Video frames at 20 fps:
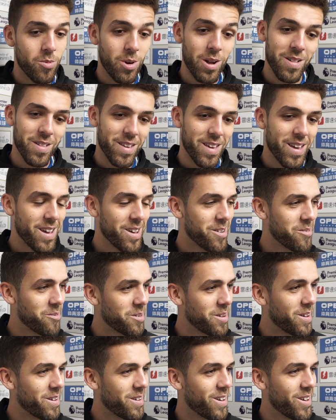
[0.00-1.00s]
Well, yeah,
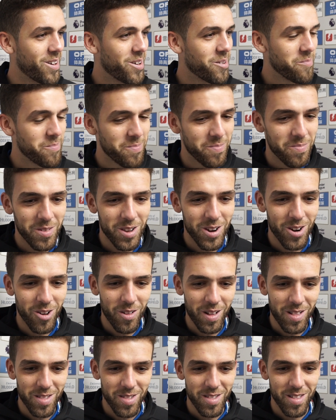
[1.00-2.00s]
you
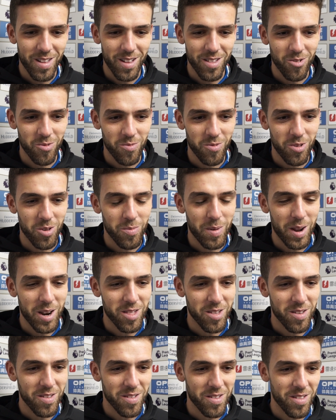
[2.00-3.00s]
know, that's up to the
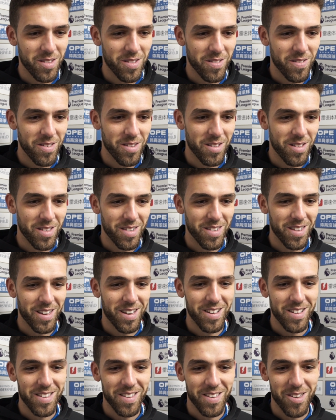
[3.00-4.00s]
manager to
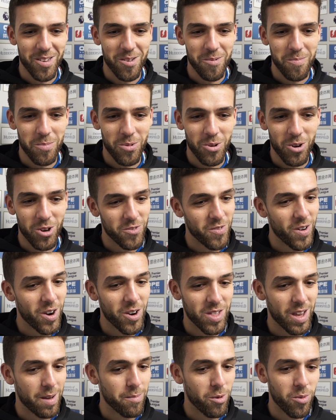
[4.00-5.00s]
decide. But as far
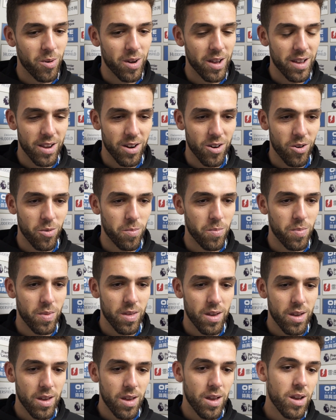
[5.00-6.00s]
as I'm aware, you know,
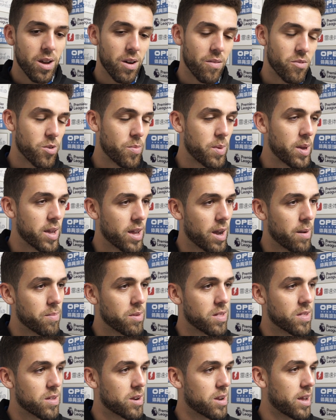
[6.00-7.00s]
obviously being
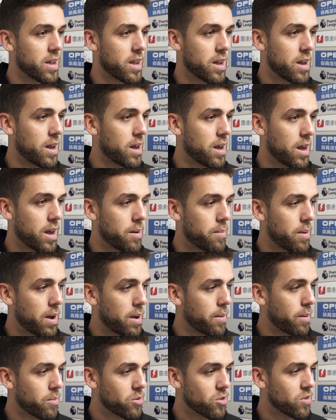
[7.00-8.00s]
captain today, I'm
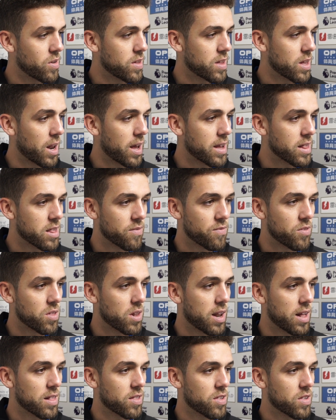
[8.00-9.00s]
absolutely delighted for
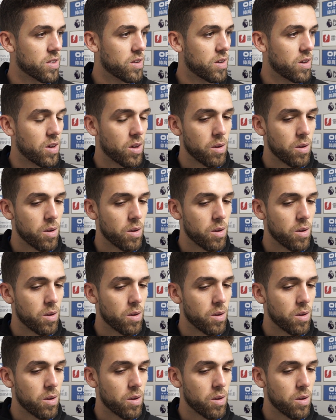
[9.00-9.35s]
the lads.